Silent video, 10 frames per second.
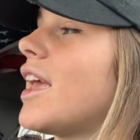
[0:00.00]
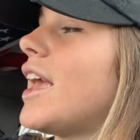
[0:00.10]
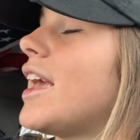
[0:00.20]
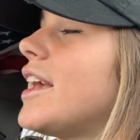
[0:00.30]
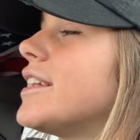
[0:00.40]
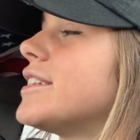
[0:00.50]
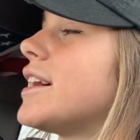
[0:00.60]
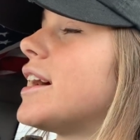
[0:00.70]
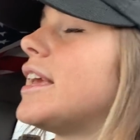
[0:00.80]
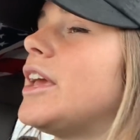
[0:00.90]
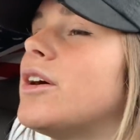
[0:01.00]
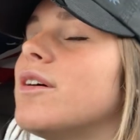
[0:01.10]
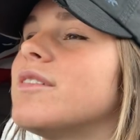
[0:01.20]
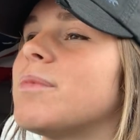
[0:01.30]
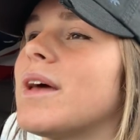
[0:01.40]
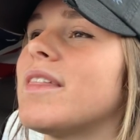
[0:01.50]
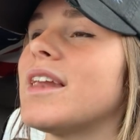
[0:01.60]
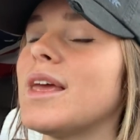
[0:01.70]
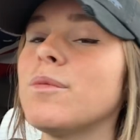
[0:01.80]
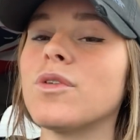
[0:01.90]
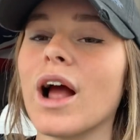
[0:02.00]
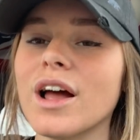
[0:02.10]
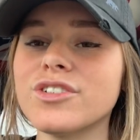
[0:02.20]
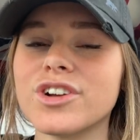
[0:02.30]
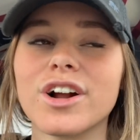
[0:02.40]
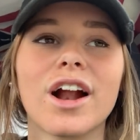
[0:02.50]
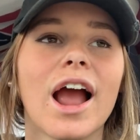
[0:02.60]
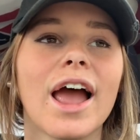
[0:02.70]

and he goes by the name Roger.